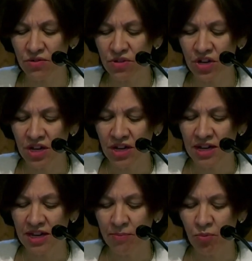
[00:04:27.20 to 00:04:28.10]
or a
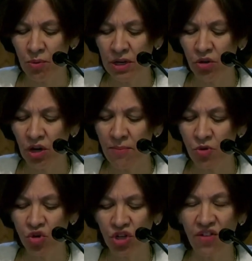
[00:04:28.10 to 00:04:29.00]
few years ago,
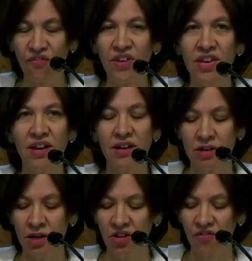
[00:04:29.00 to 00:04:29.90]
she published a
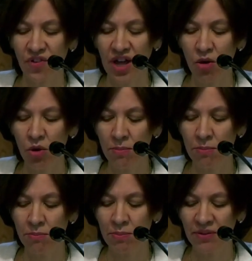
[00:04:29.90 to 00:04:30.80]
monography,
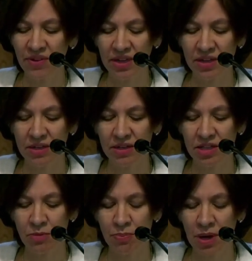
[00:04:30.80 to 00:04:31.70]
Frauen
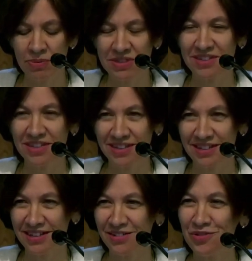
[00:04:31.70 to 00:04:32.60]
belegen
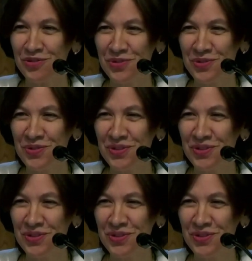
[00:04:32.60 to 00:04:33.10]
die Besten,